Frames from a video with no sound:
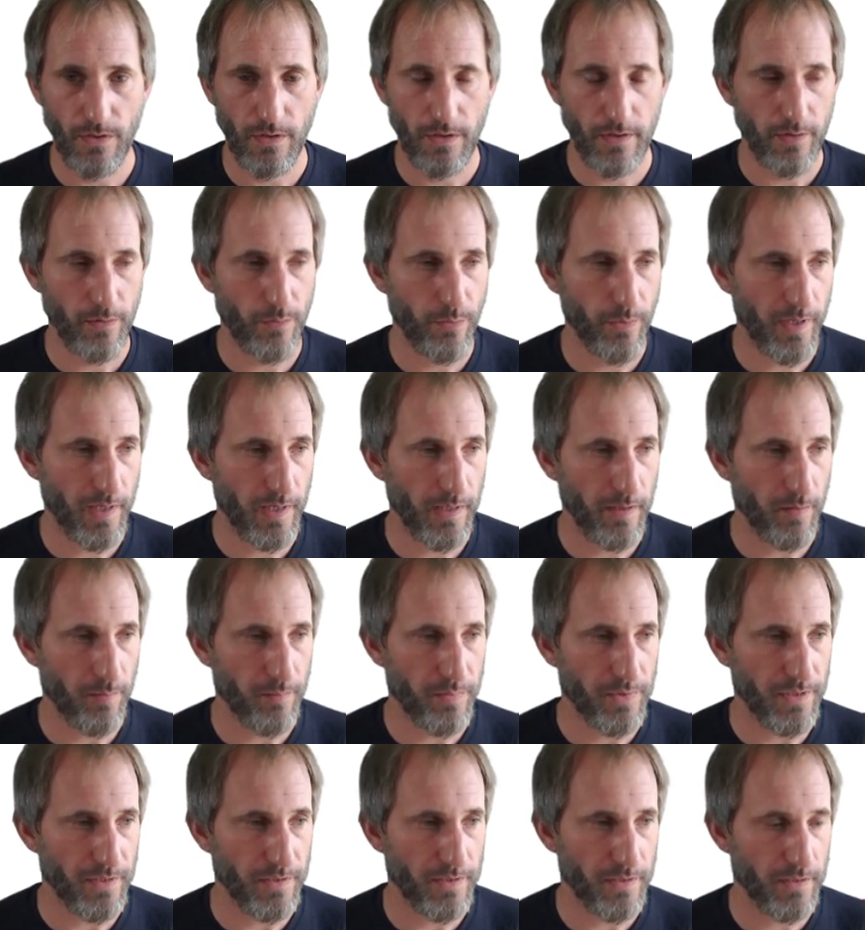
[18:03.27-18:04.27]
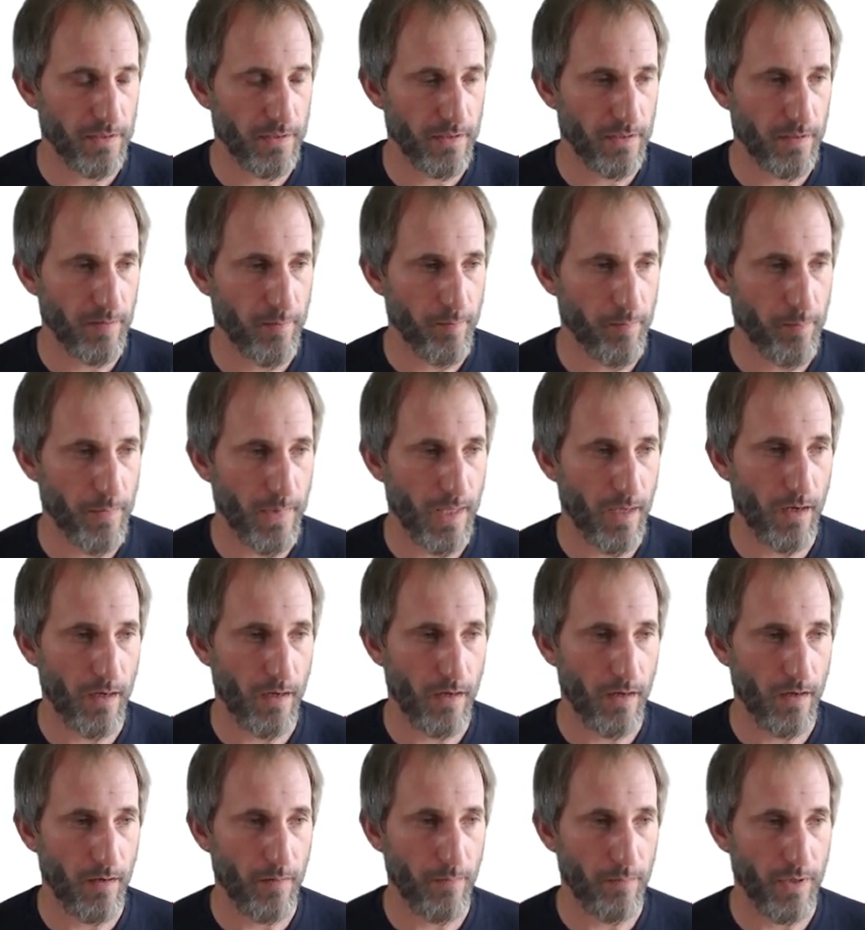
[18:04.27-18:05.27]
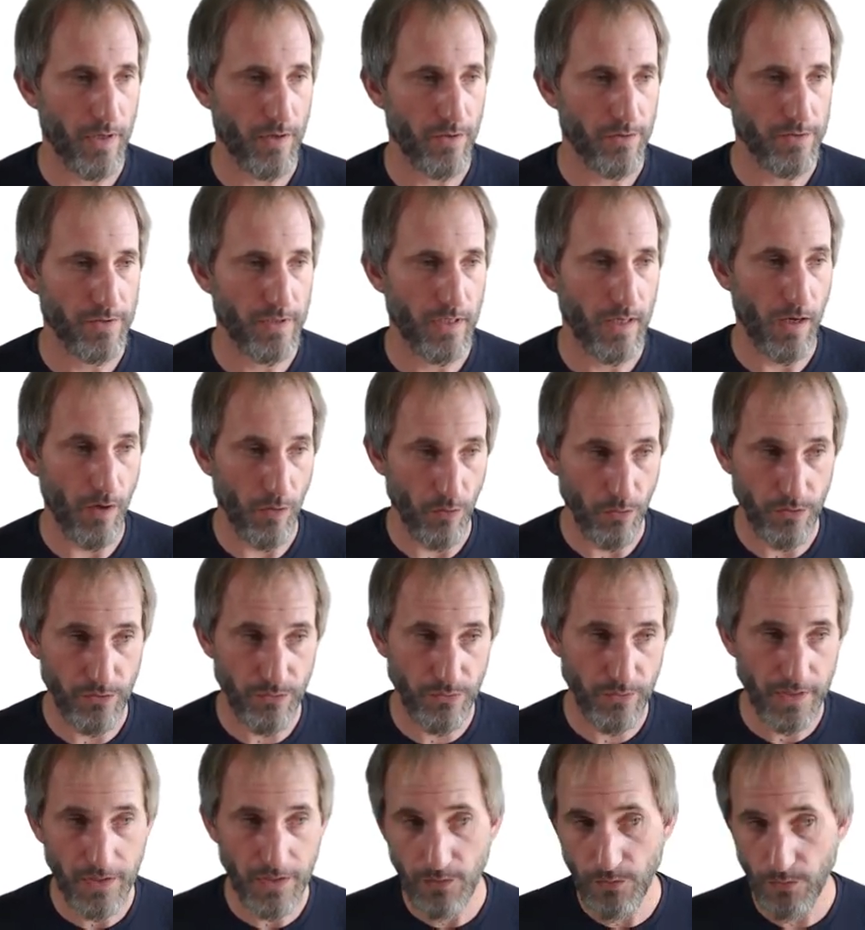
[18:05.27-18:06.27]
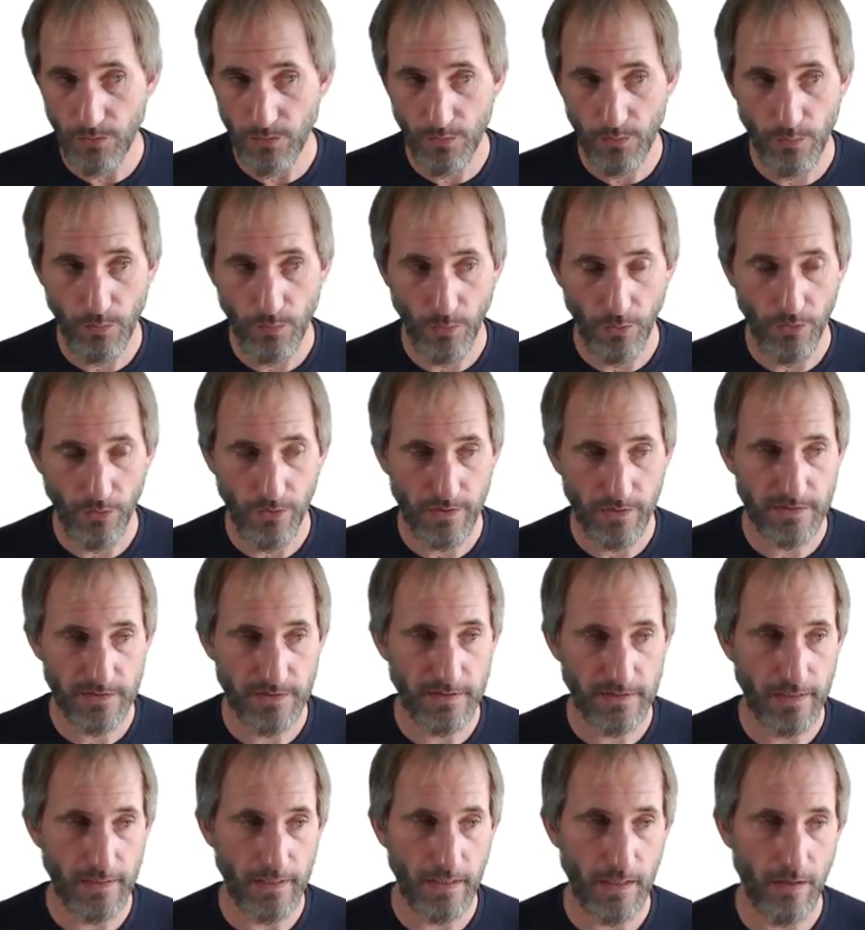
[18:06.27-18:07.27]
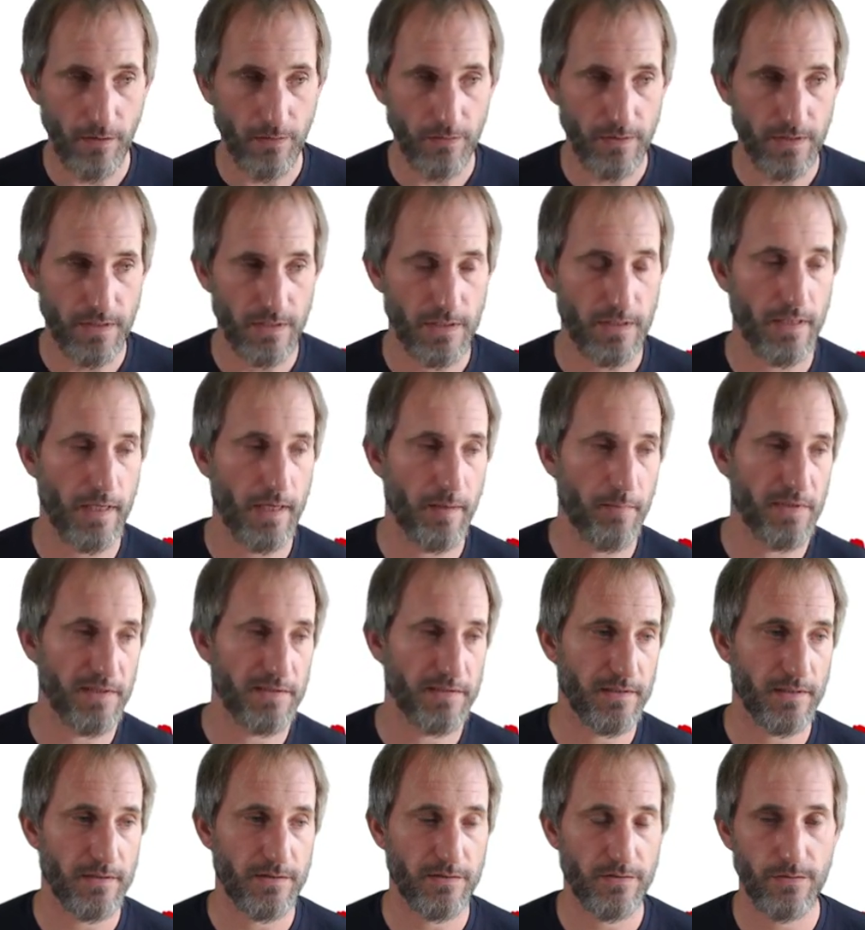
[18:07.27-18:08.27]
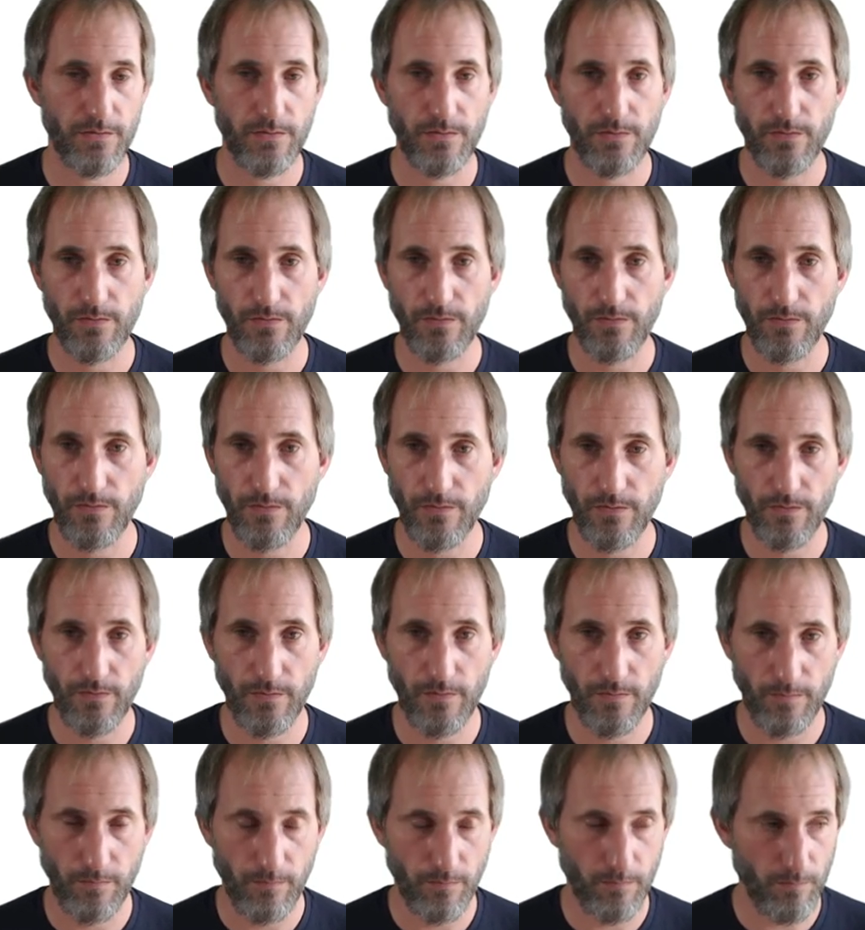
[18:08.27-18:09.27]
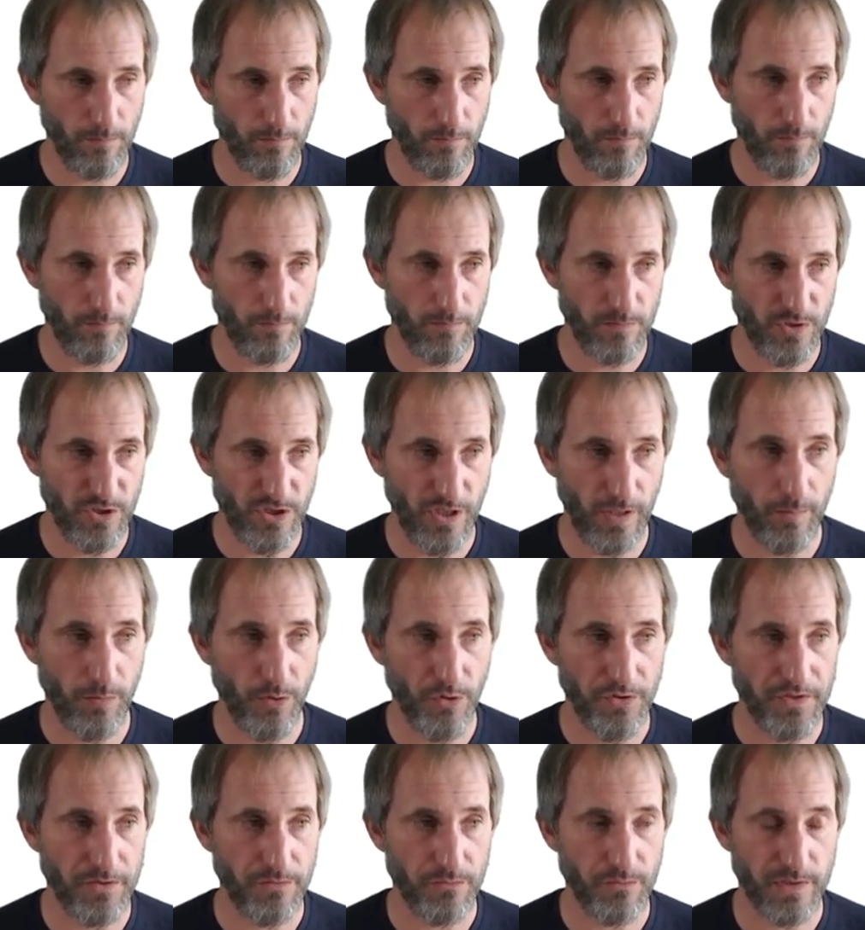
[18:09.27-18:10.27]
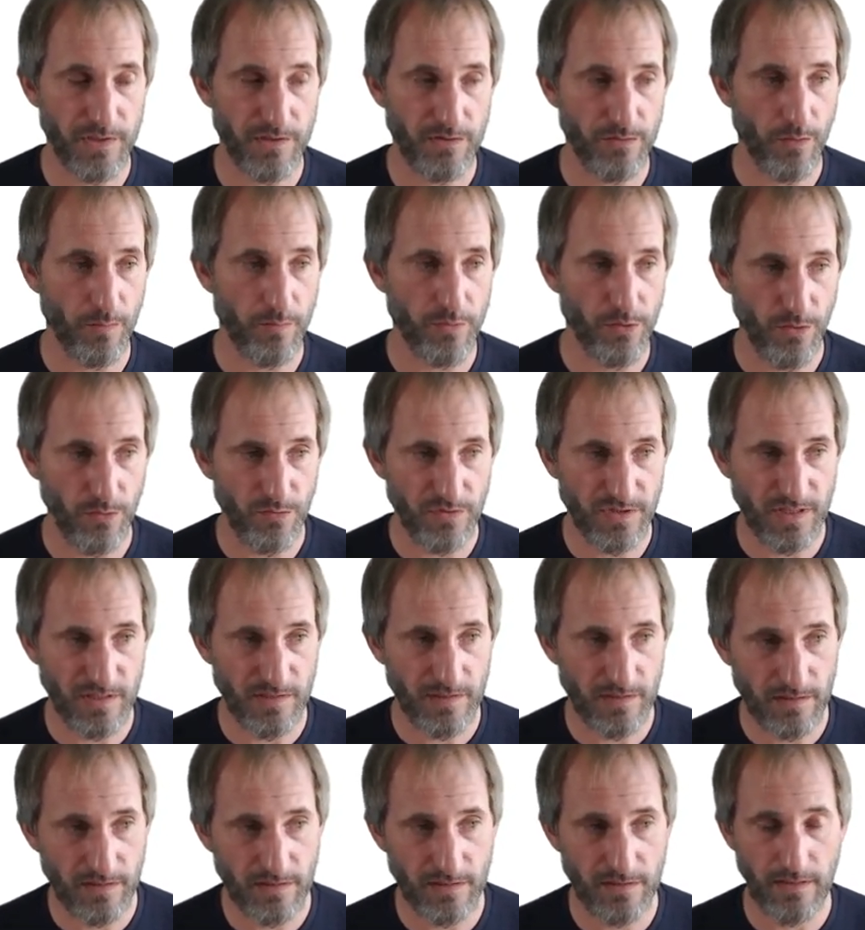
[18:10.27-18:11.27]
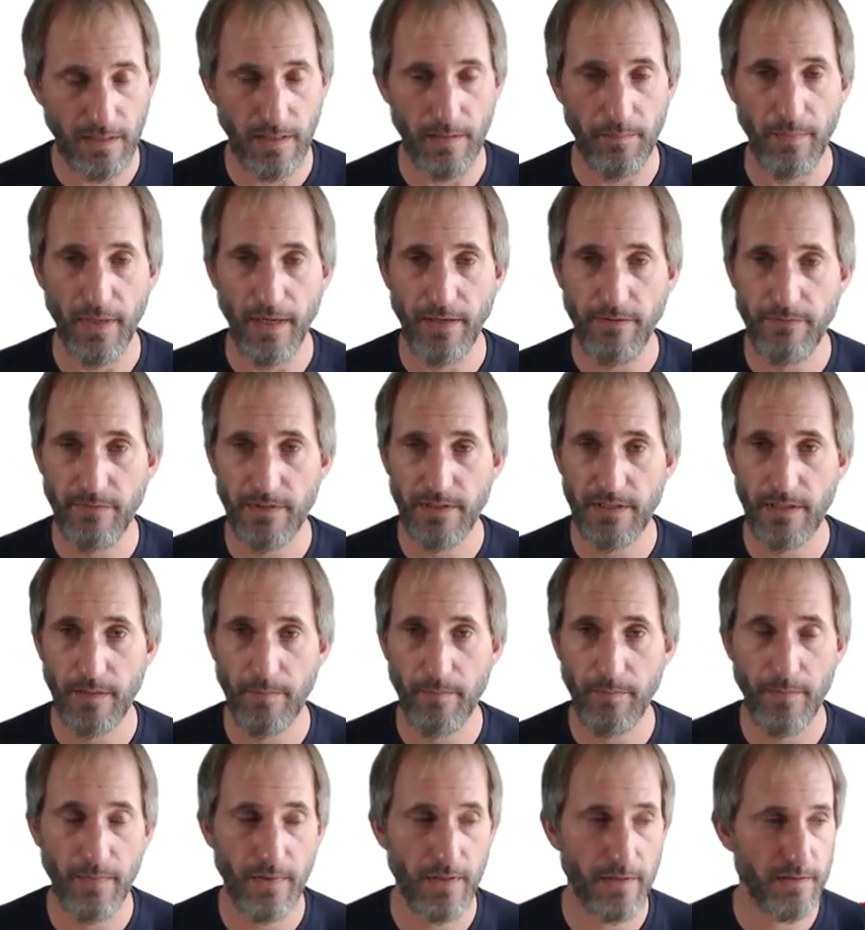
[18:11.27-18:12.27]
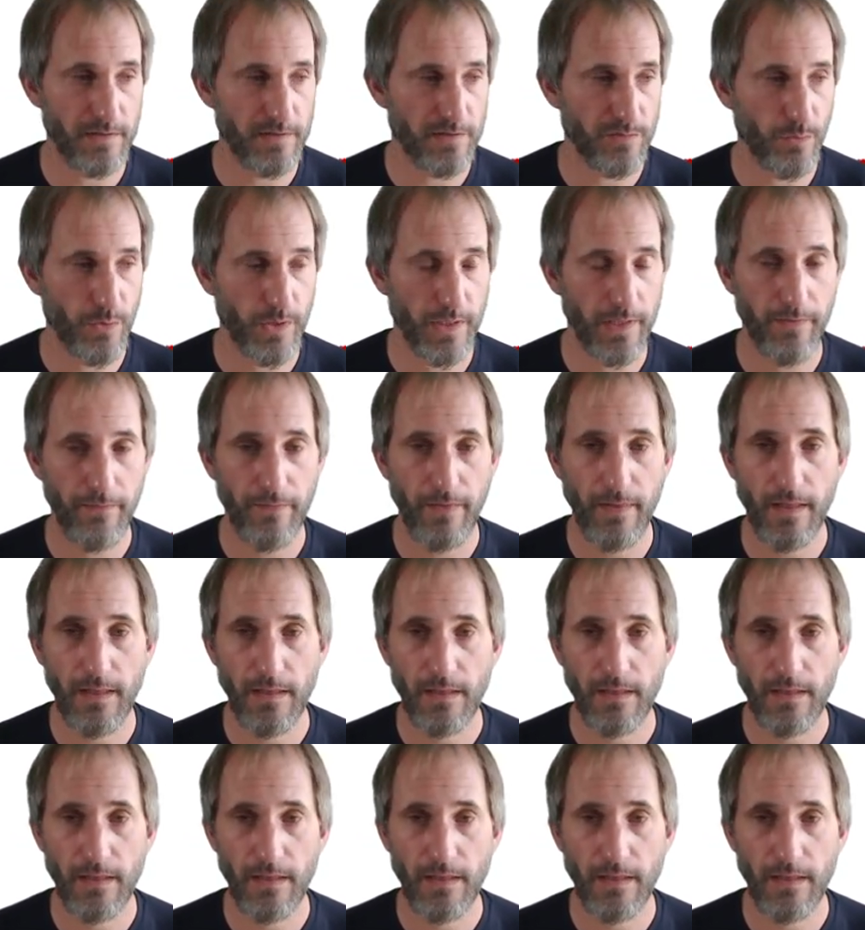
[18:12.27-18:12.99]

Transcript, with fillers: uh, quickly a bit um, about how CRIU works and how it enables us to checkpoint and restore processes and migrate them in this way.